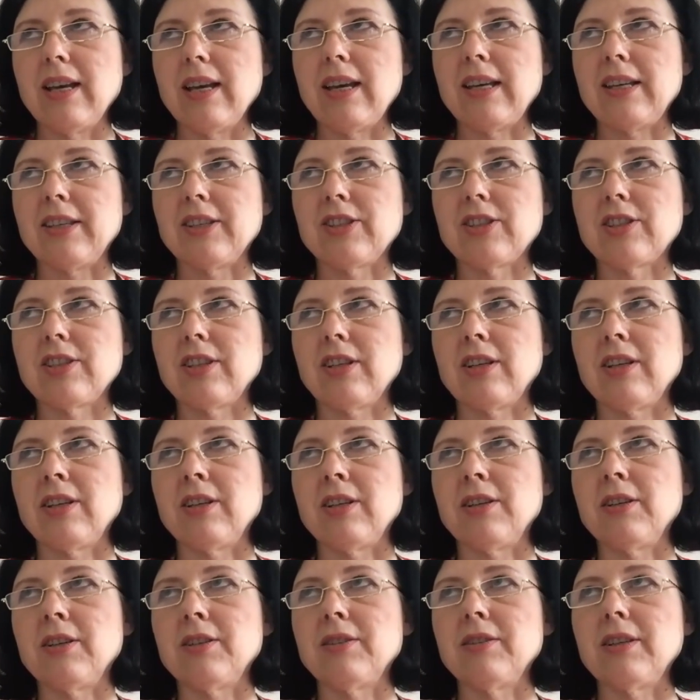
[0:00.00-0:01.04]
is
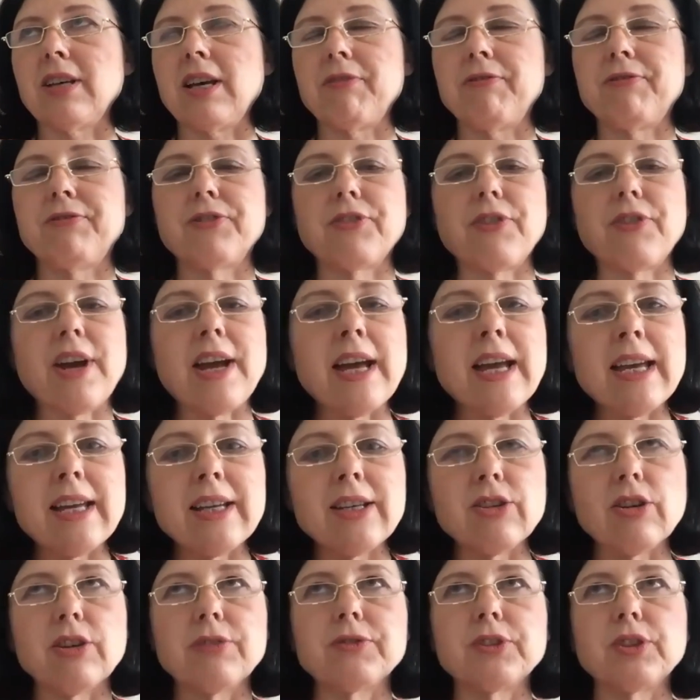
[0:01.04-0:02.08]
afraid
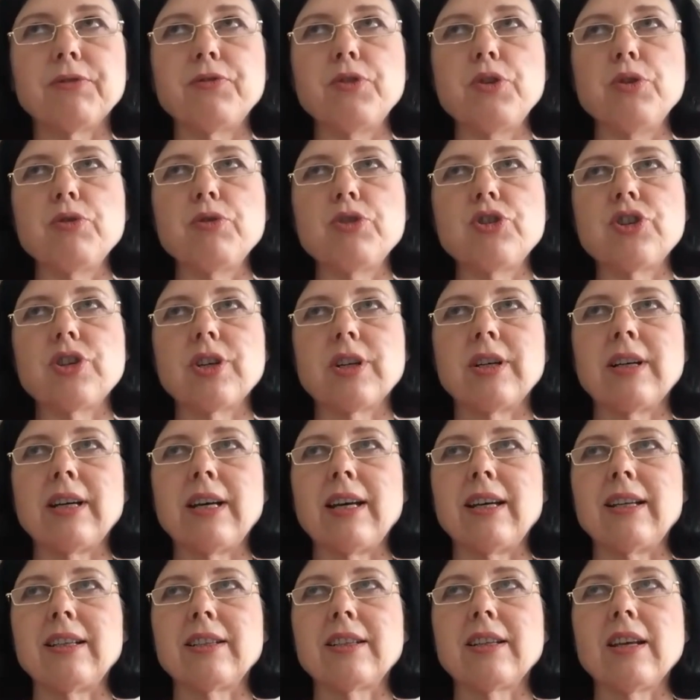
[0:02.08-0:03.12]
of the future,
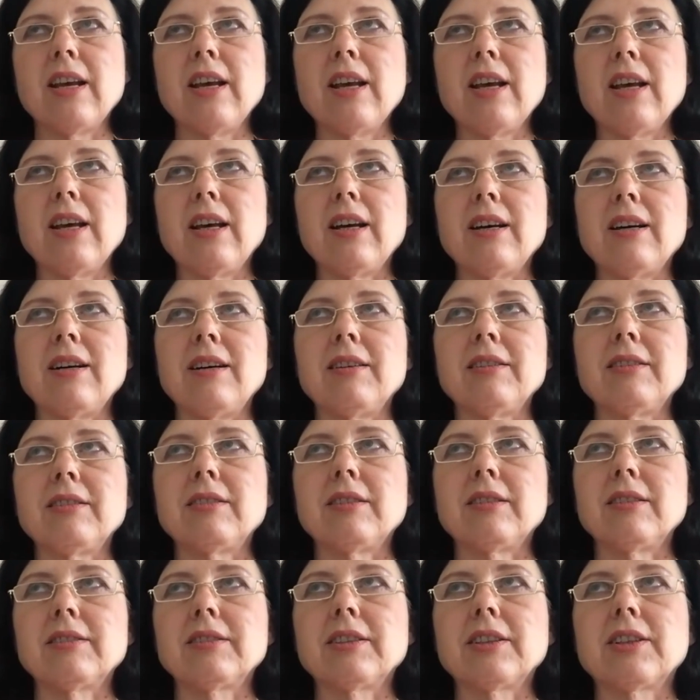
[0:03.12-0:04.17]
and
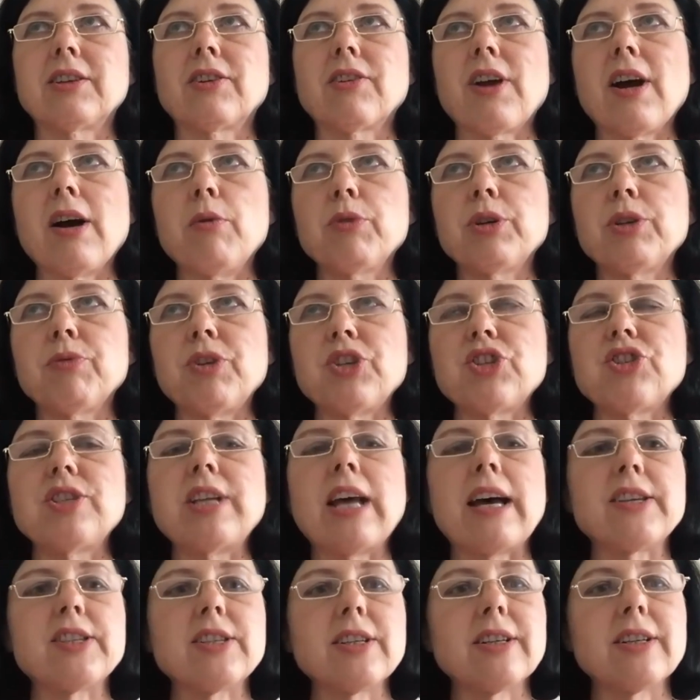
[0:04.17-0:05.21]
the crowd which
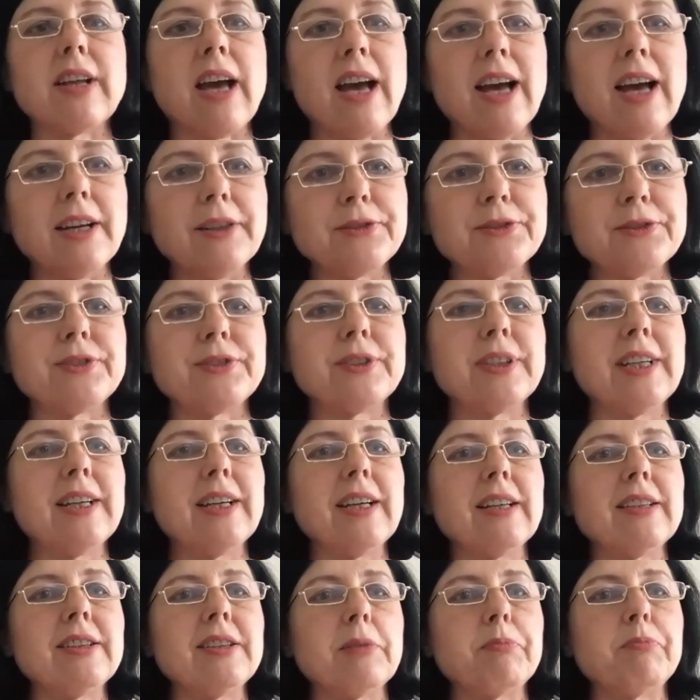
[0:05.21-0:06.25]
doesn't have
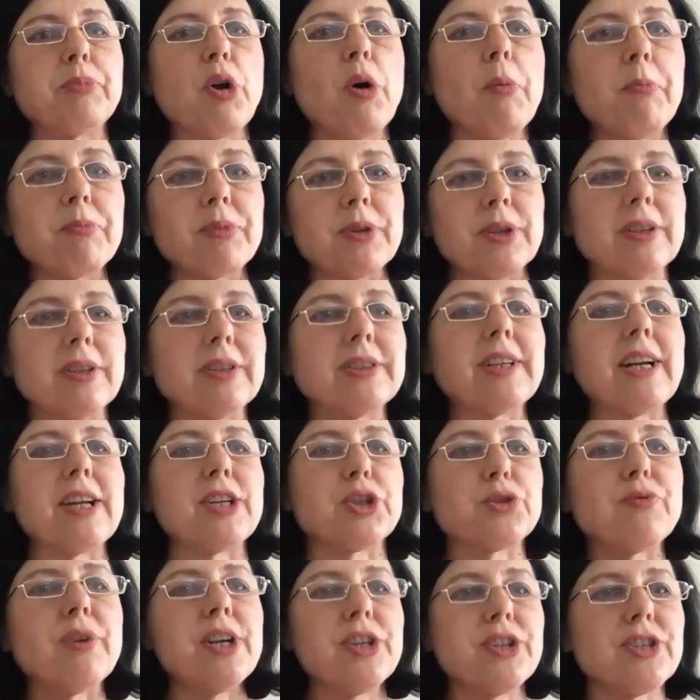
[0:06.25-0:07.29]
the proper
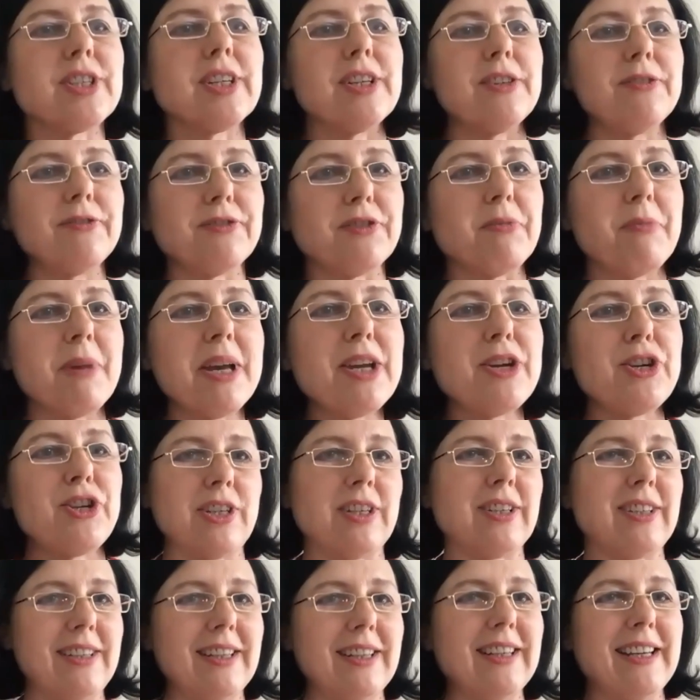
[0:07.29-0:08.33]
trustworthy
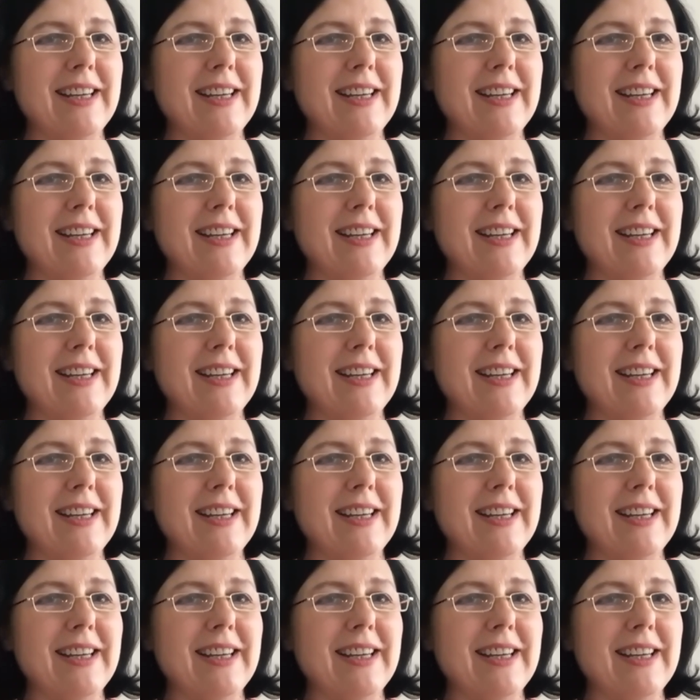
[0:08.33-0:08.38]
information.